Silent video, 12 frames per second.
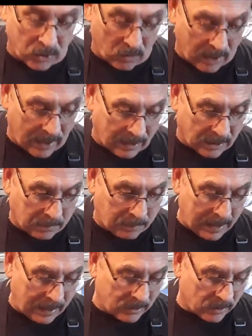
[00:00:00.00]
you like, because
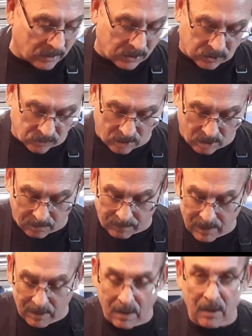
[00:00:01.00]
basil is strong,
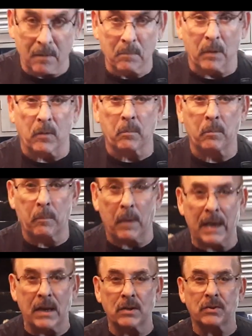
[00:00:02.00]
but
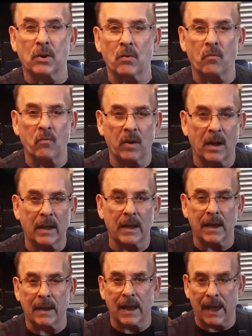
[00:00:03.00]
basil
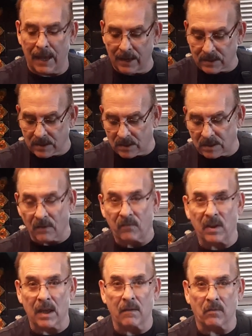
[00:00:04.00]
really enhances the
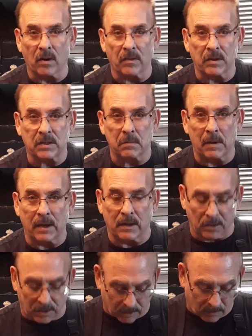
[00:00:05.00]
flavor of the
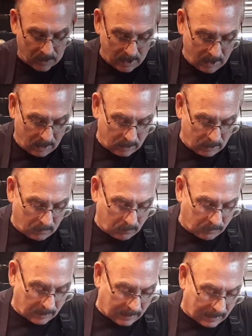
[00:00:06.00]
tomato. So
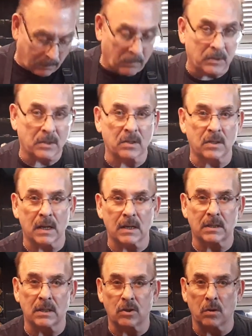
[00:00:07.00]
I would
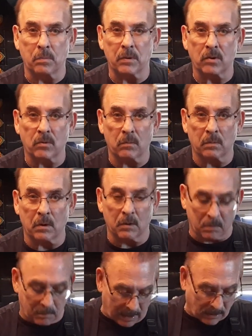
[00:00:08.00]
suggest that you put
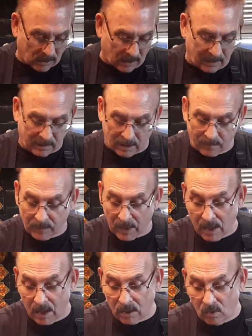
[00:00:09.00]
some basil in there.
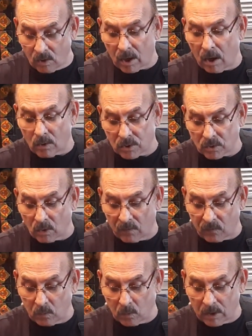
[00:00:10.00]
You could also,
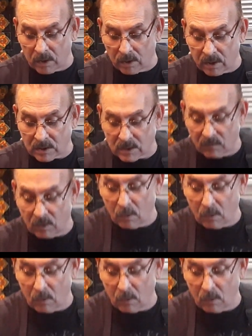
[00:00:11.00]
if you wanted to do this, if you